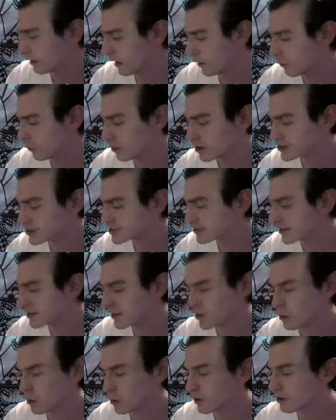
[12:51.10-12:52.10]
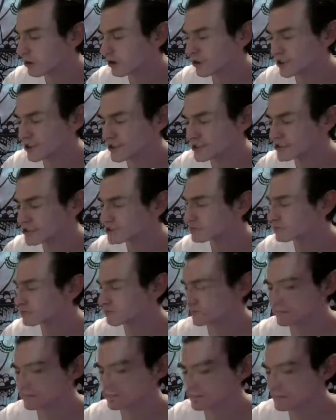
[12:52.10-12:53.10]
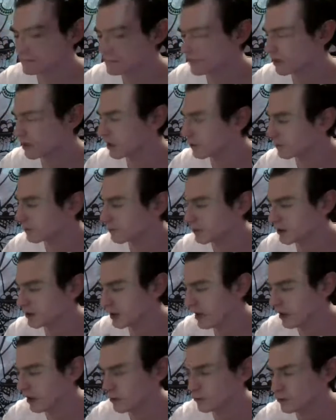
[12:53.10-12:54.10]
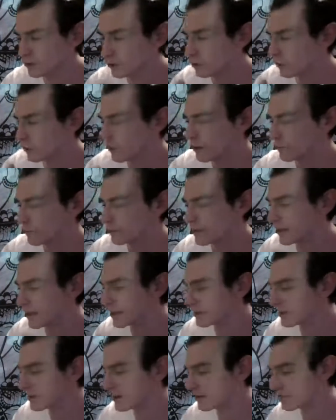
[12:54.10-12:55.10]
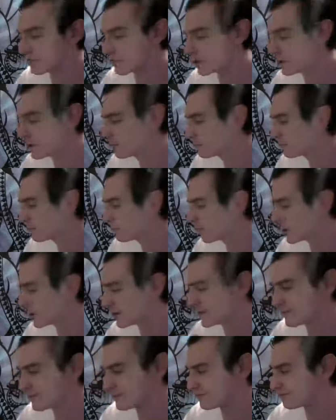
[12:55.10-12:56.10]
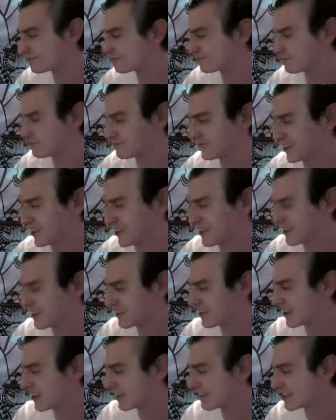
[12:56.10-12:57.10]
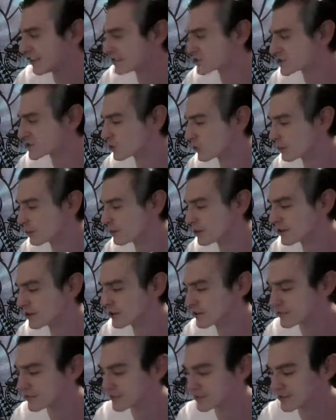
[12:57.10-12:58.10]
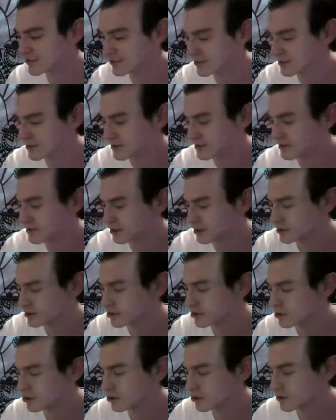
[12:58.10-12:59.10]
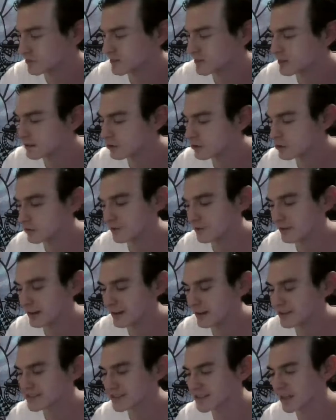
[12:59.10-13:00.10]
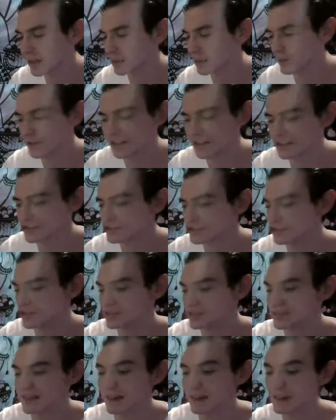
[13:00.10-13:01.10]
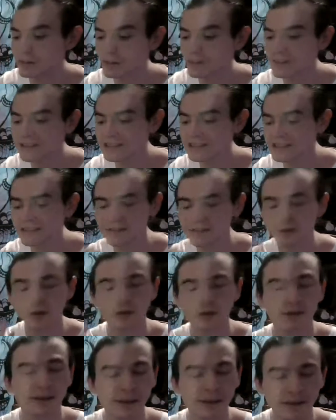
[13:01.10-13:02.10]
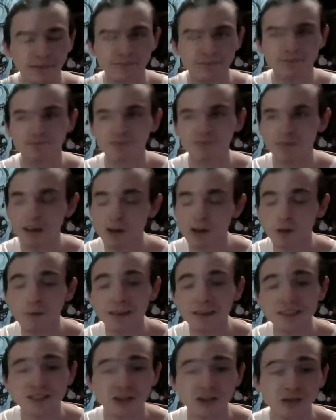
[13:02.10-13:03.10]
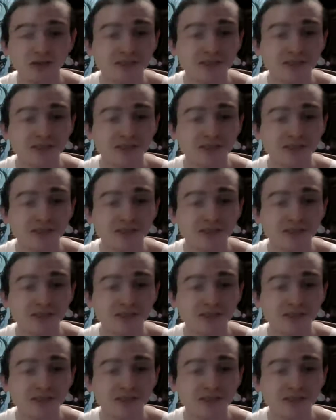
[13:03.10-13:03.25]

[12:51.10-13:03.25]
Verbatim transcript: I want to say Aquarius, but I don't know where I'm getting that from, but, and then Scorpio. So you could be dealing with any sign, but these are just the elements, or the elemental